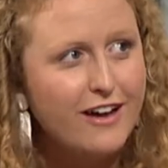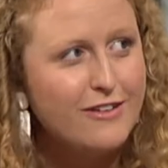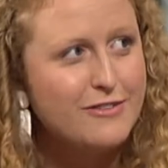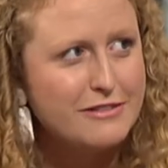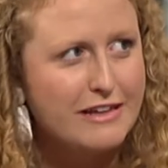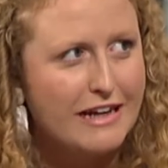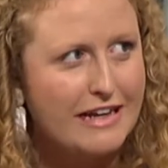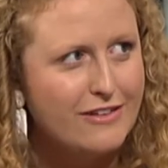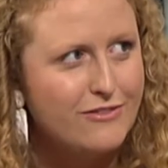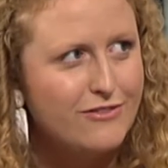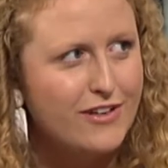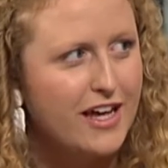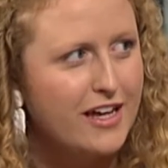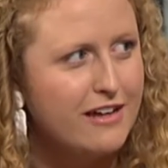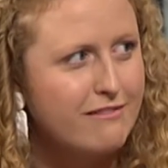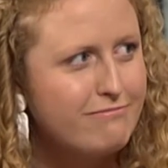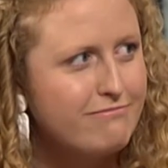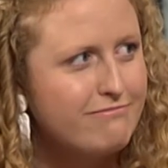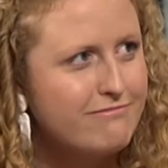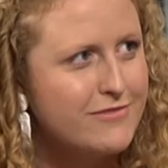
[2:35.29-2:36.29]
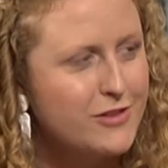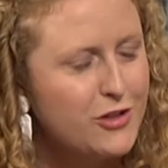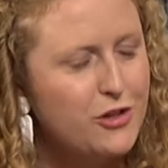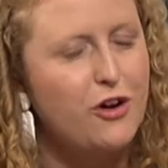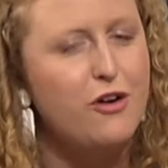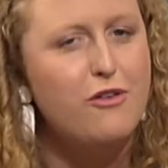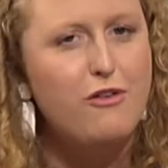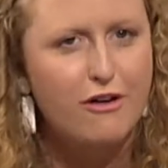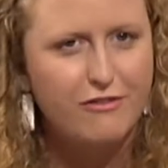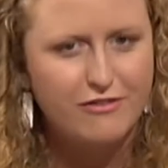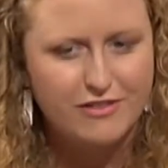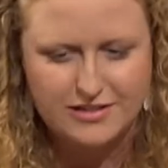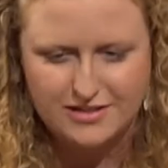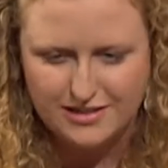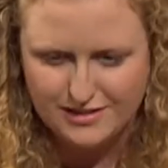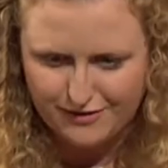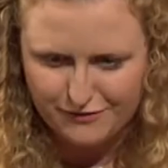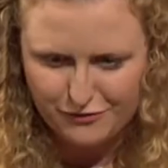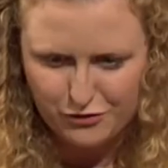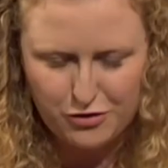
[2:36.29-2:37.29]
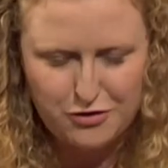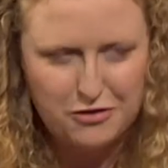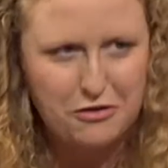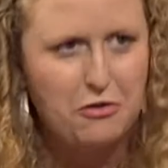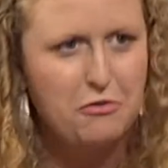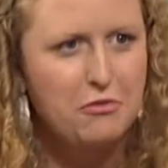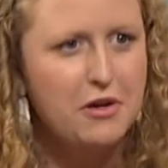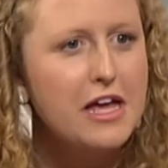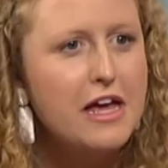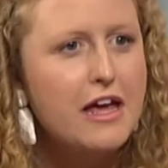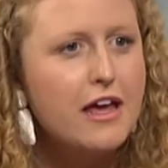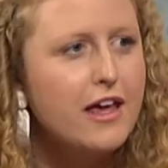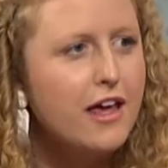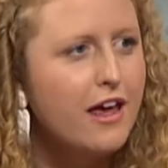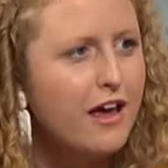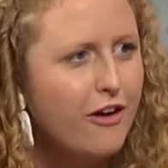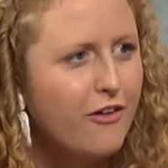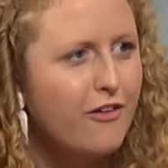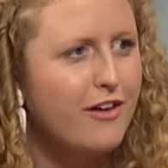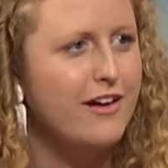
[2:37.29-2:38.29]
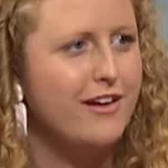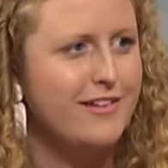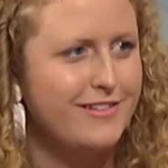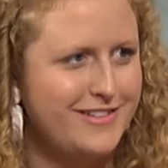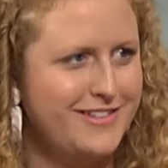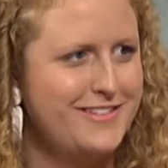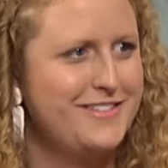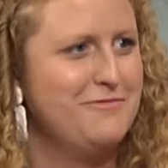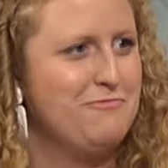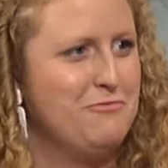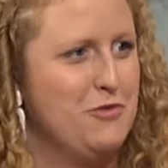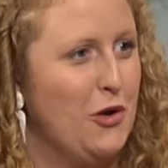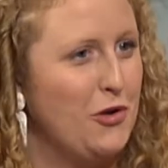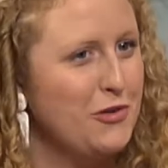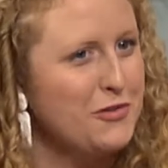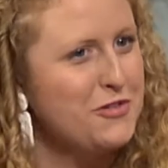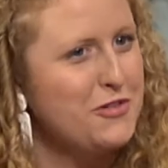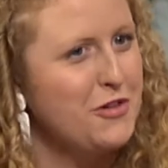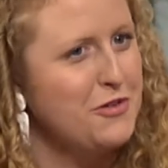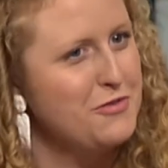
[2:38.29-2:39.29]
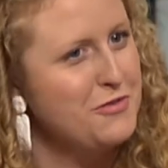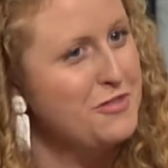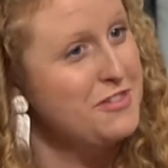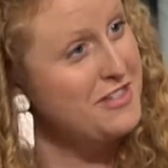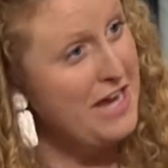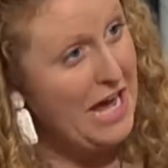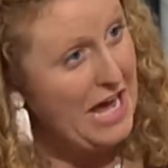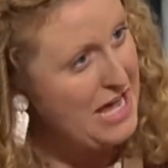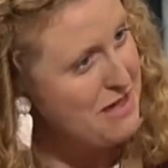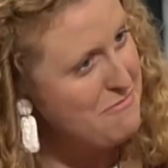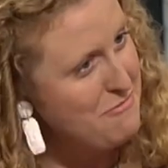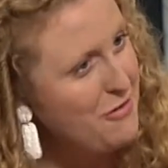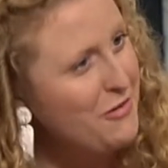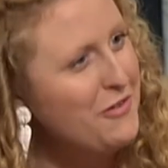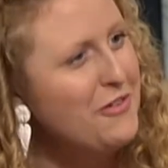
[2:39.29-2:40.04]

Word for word: I was kind of like, you know, obviously I've got a career here and it's not so stable.